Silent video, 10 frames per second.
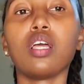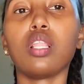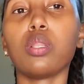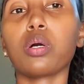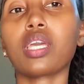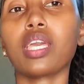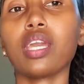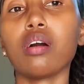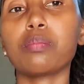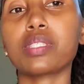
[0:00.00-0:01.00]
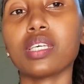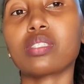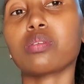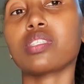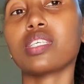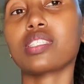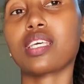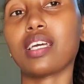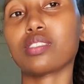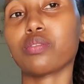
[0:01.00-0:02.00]
low-key obsessed with these
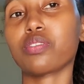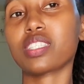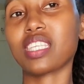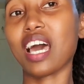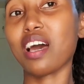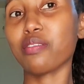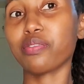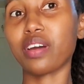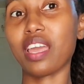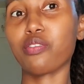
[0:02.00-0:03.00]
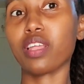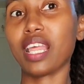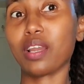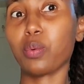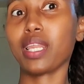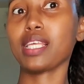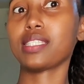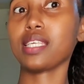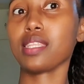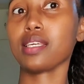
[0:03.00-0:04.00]
kinds of stuff. I feel like when I
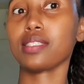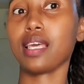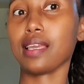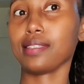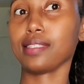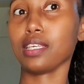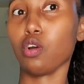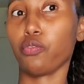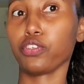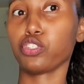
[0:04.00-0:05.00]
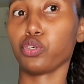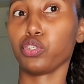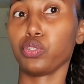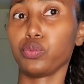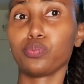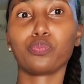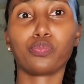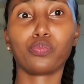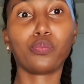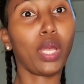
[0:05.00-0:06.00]
see this, I see official.
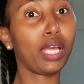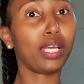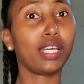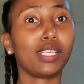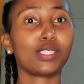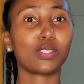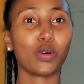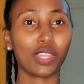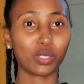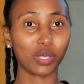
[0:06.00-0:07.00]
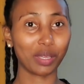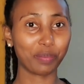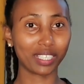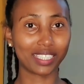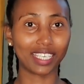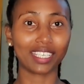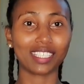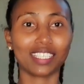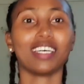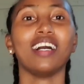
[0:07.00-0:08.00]
So that's why I picked
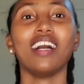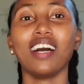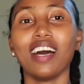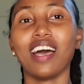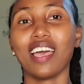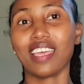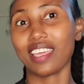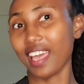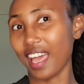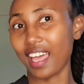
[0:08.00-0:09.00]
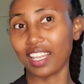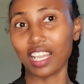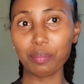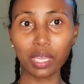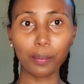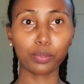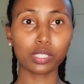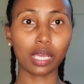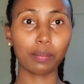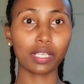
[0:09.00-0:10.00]
it. Yeah, let me put
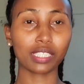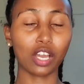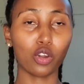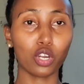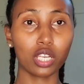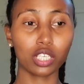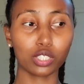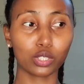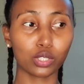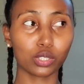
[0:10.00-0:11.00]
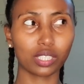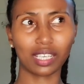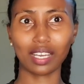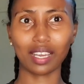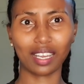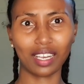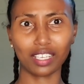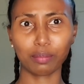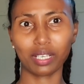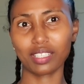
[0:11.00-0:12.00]
a blazer on, a
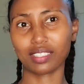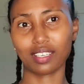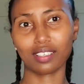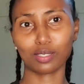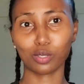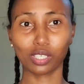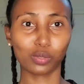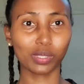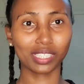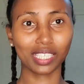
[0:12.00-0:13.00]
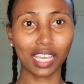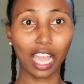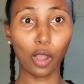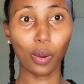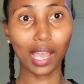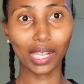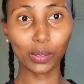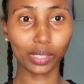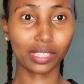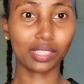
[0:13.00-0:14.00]
colored blazer, so that we see how I look.